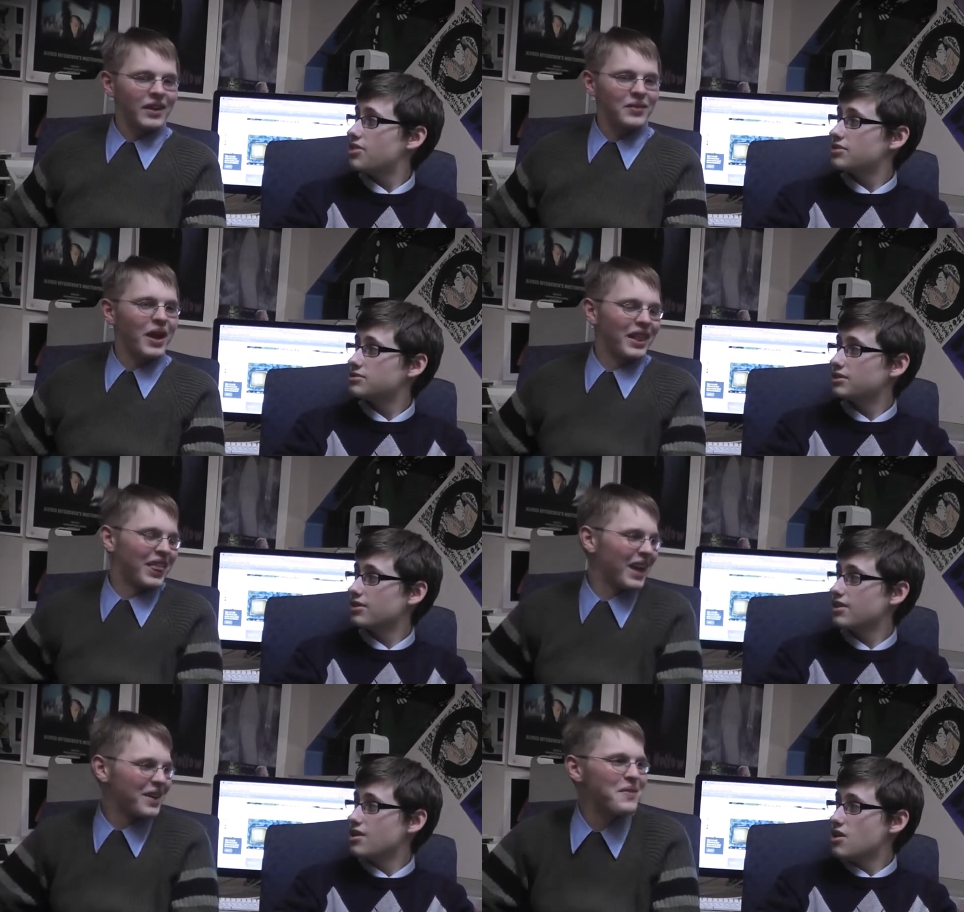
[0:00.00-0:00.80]
Speaker 1: I
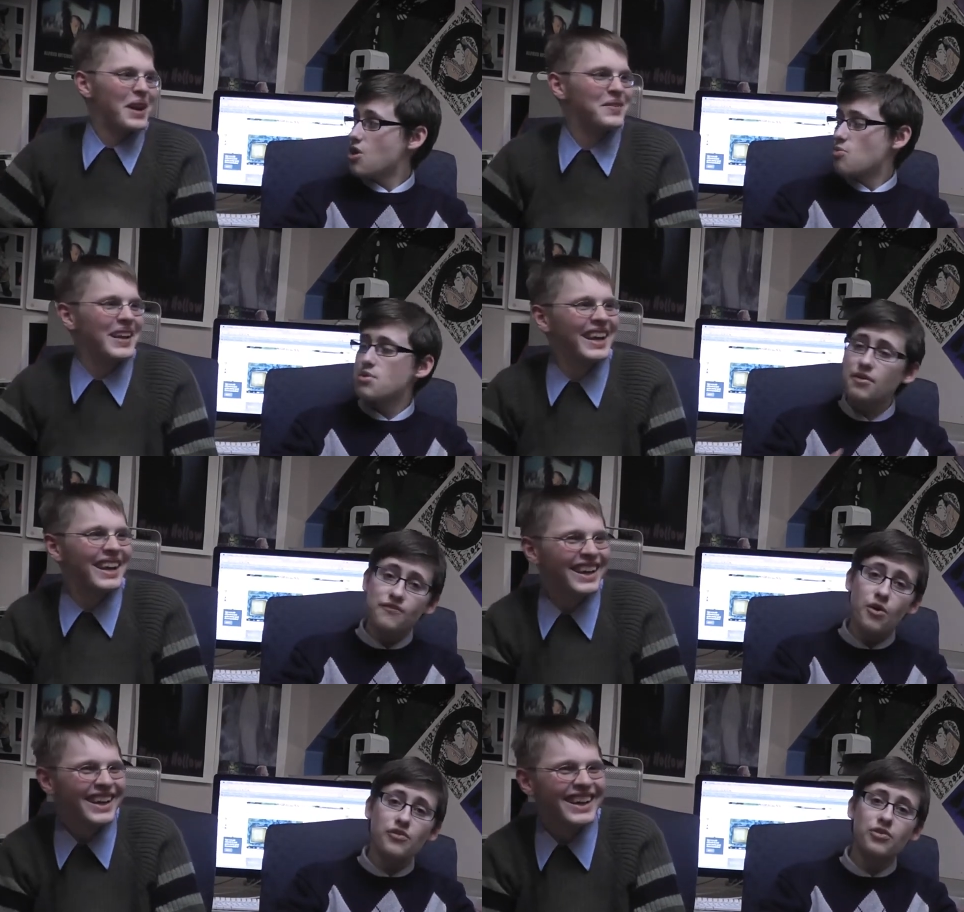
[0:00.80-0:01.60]
think maybe. We were
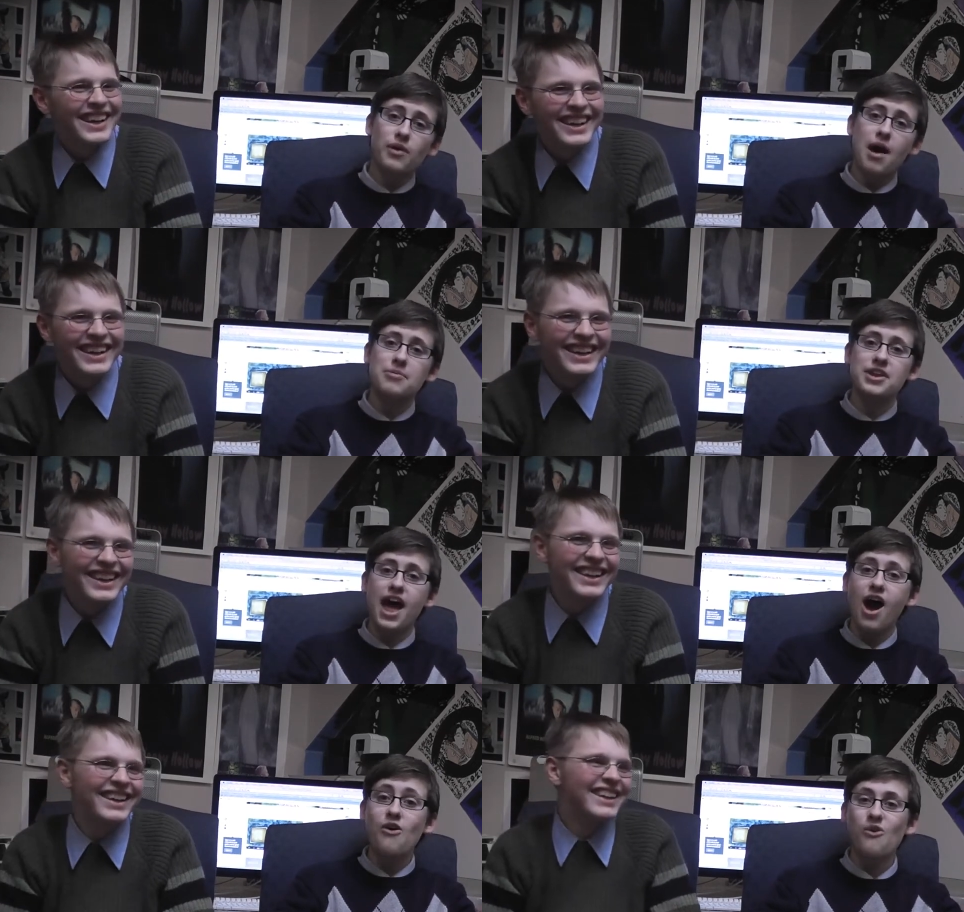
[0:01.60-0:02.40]
four for a while, but
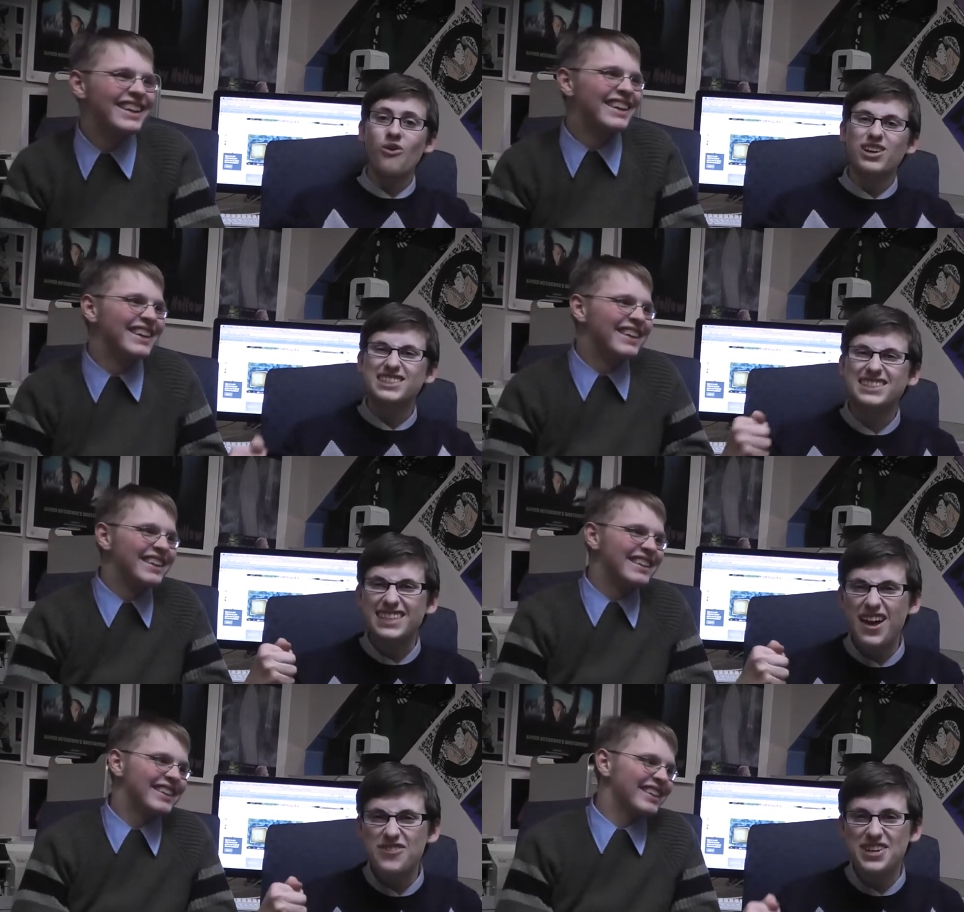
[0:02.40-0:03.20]
now
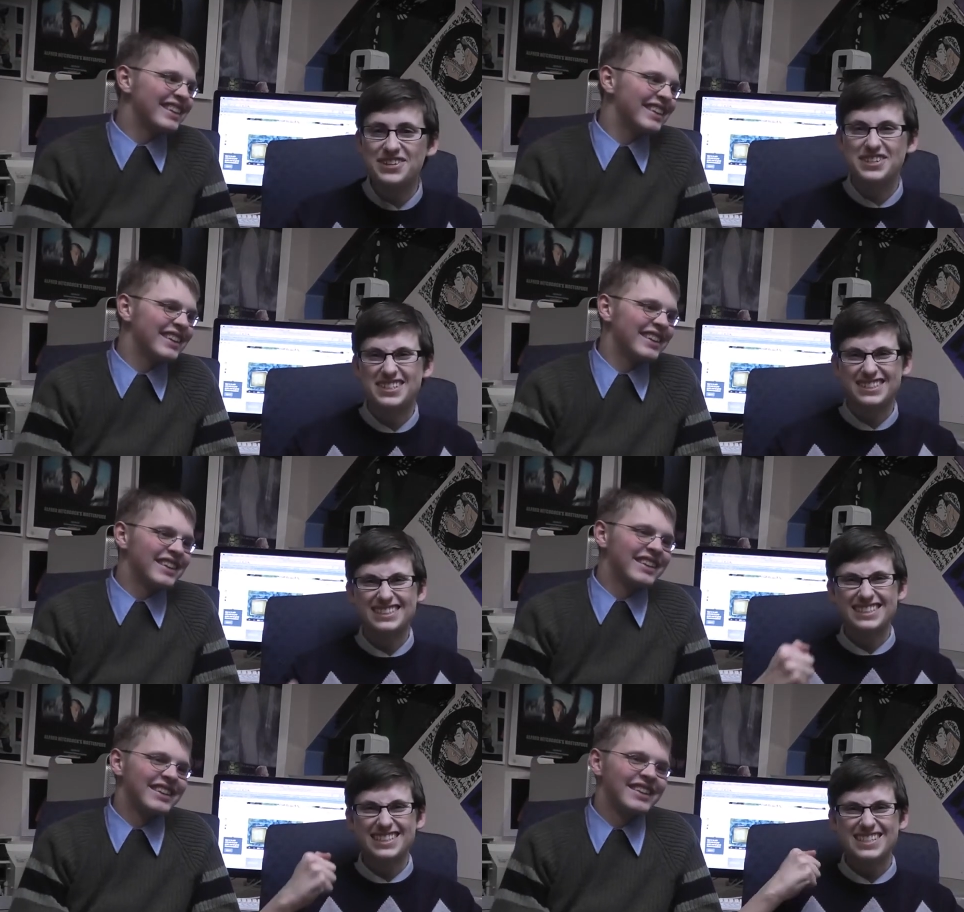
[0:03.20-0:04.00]
seven.
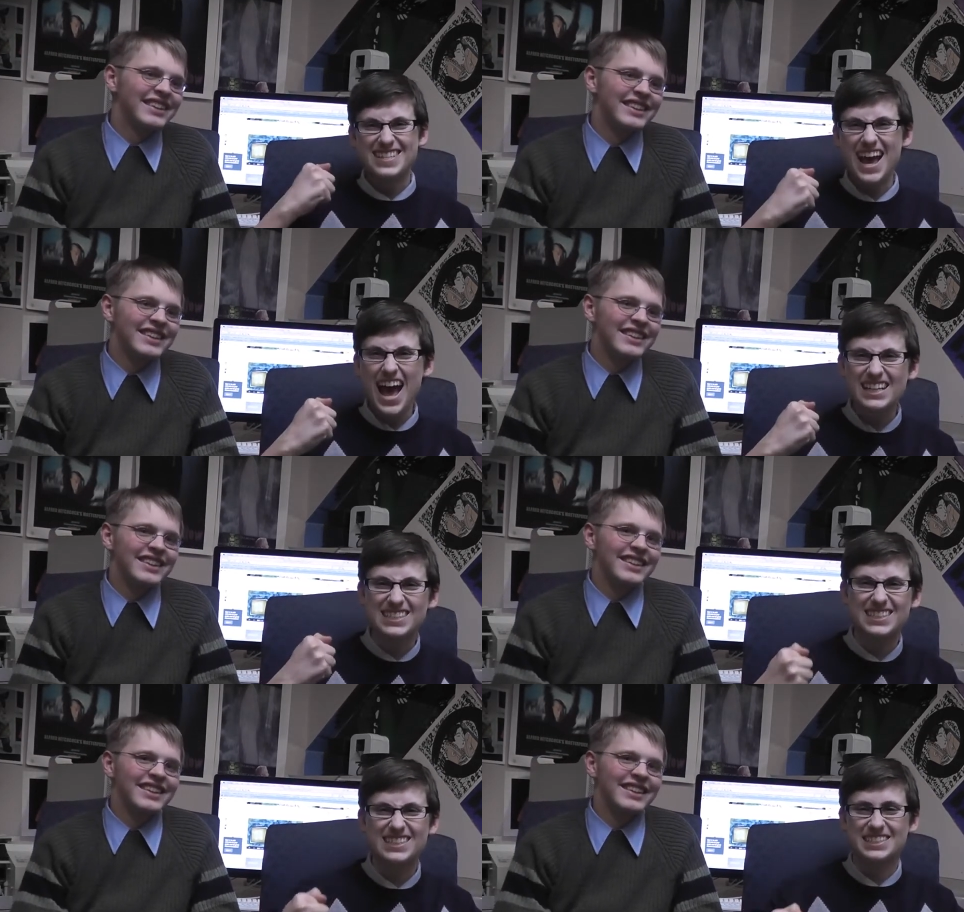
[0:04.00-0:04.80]

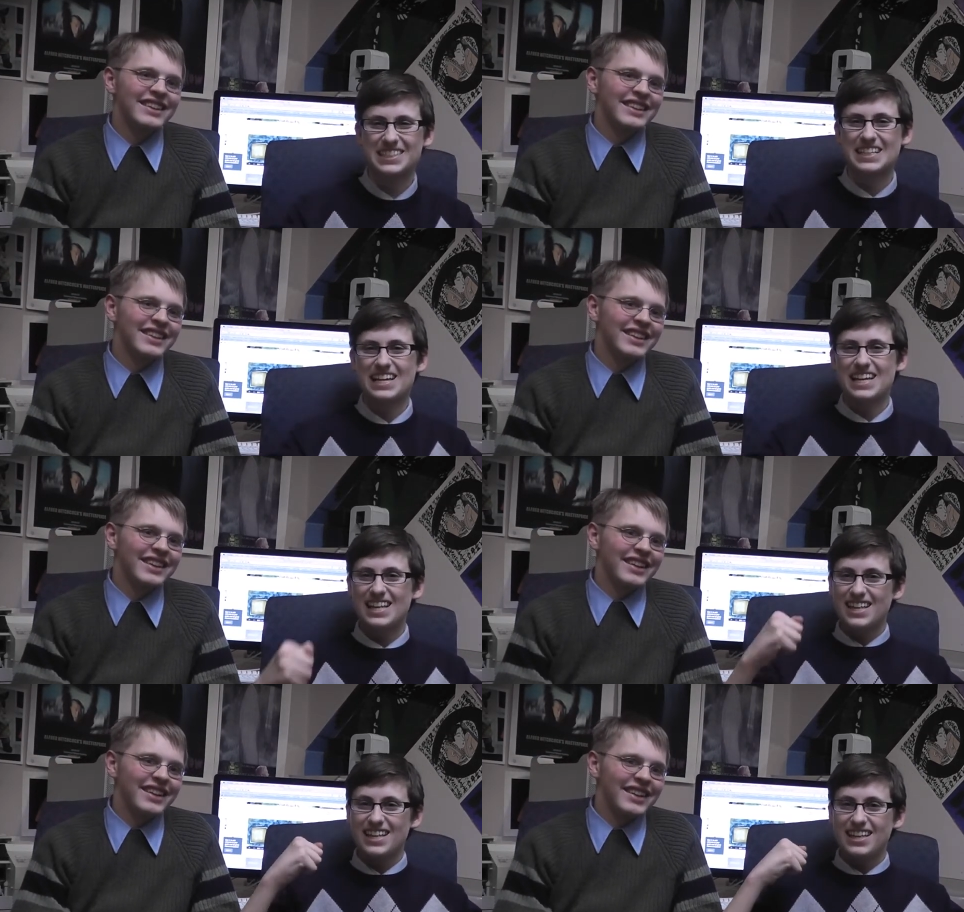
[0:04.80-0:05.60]
Yes.
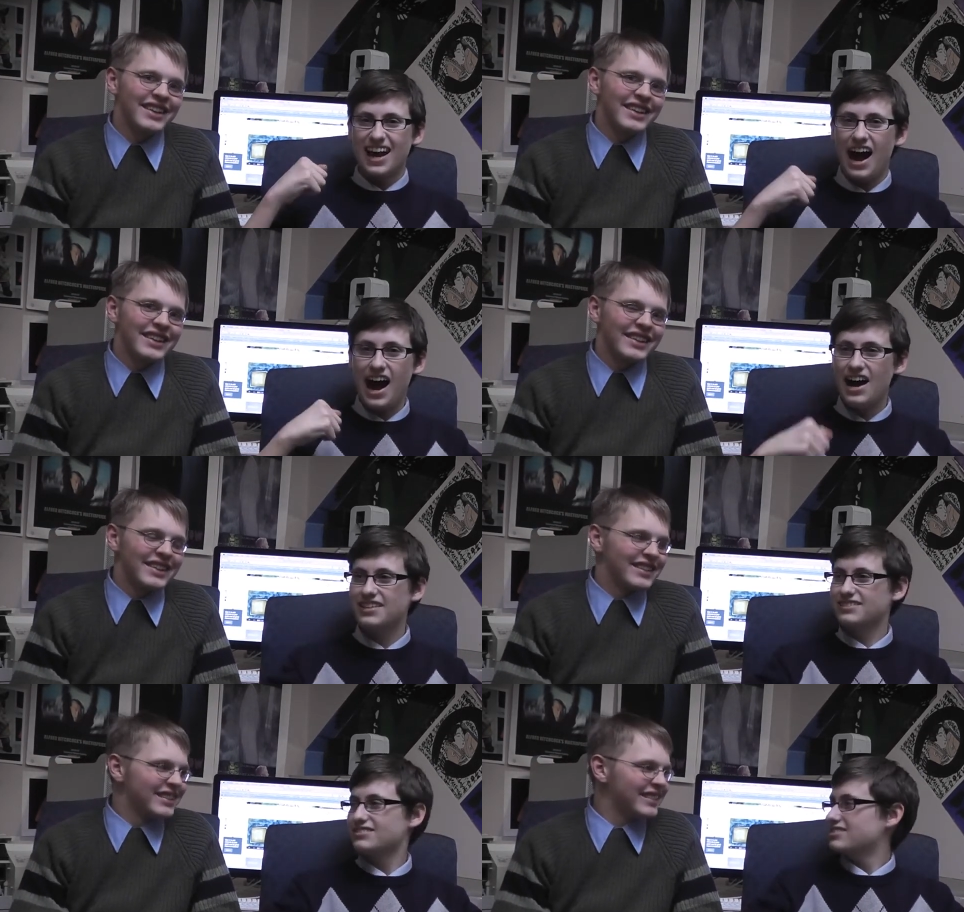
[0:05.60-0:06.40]

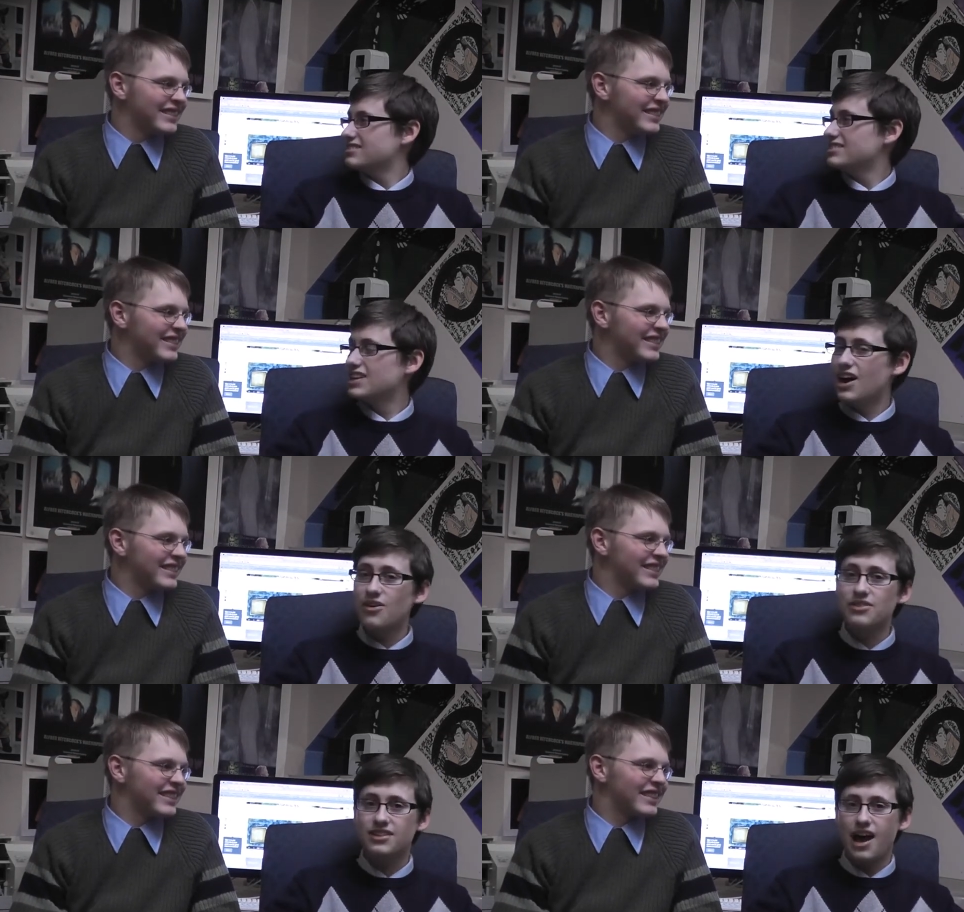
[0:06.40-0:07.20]
I, you
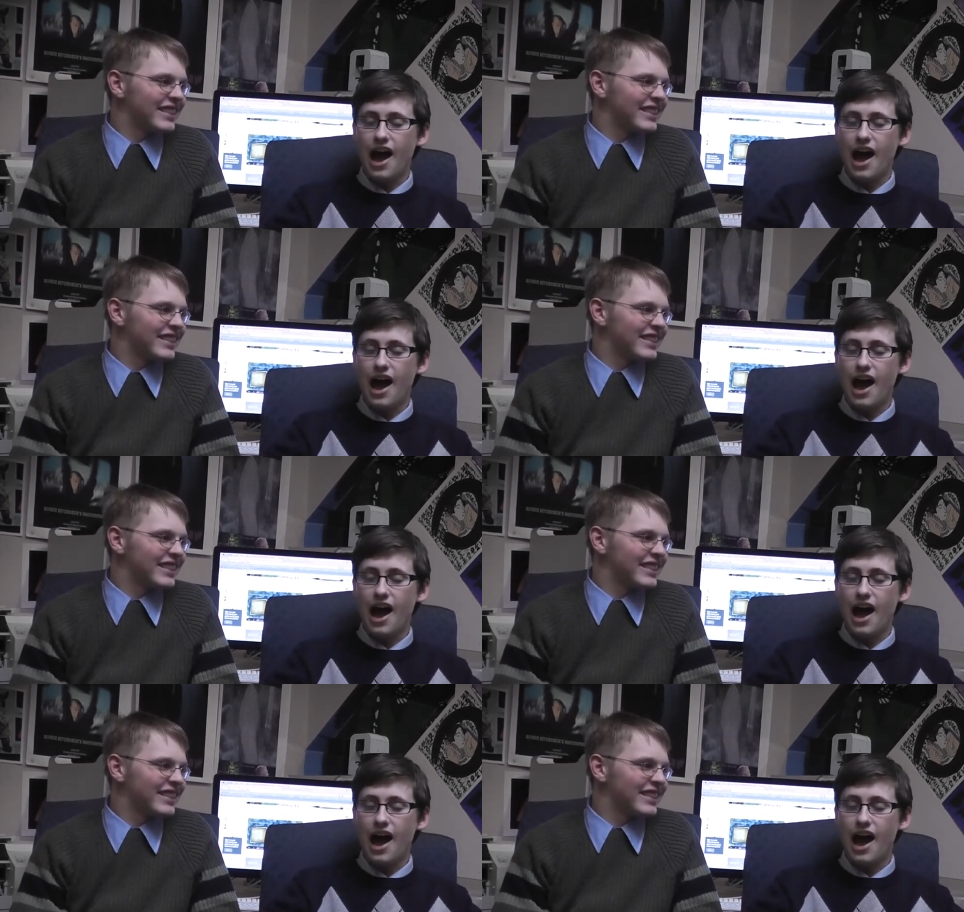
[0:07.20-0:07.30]
know,